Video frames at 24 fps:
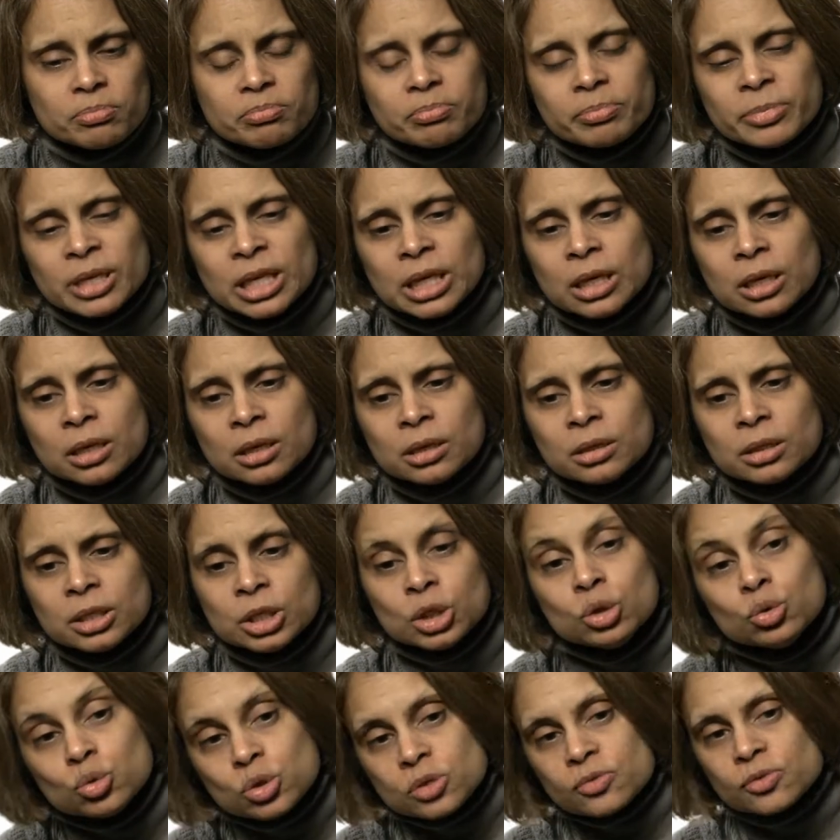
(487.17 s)
being
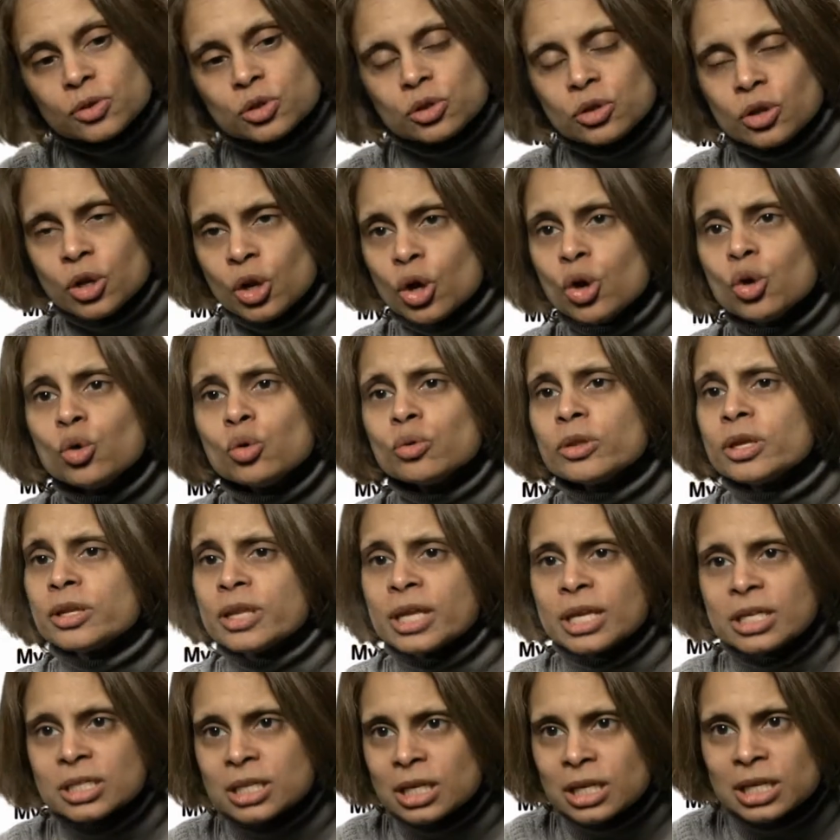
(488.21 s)
useful to know that
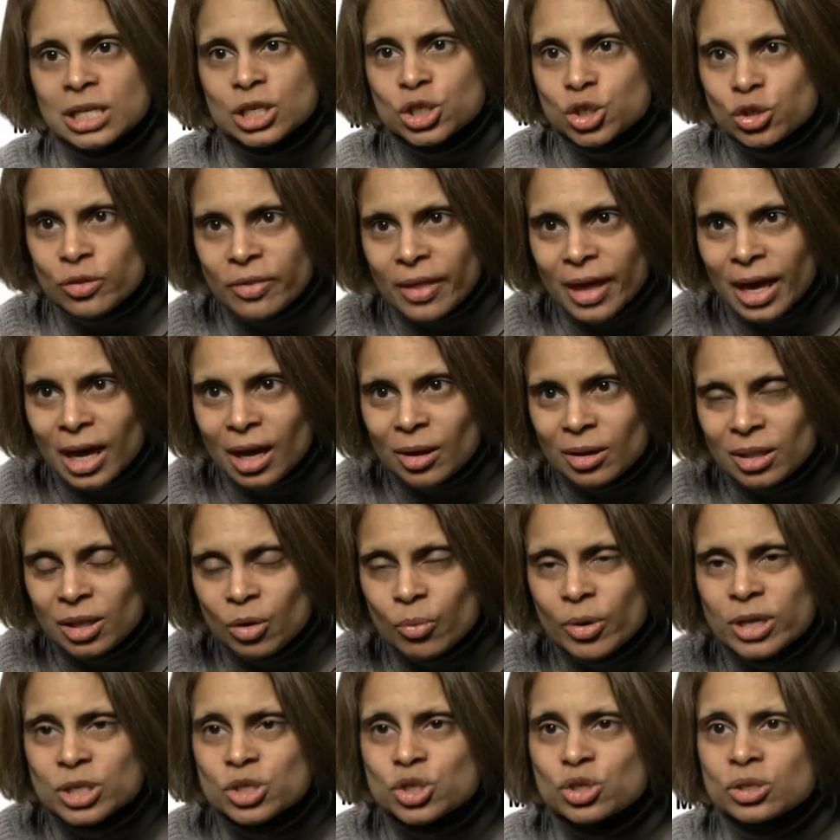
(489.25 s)
there's a lesion there. The
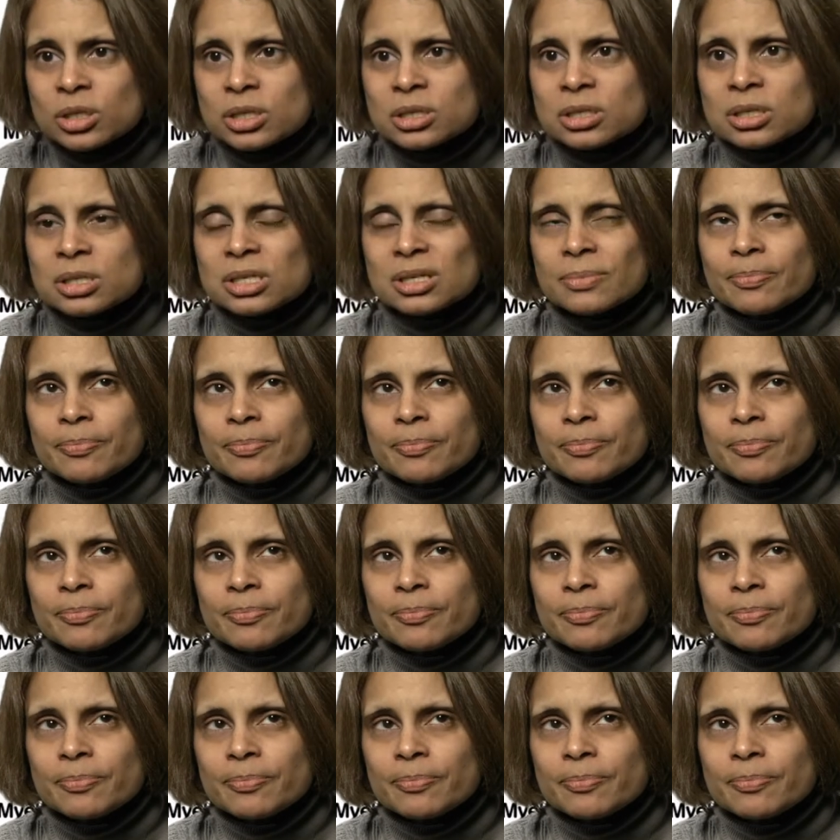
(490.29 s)
question is,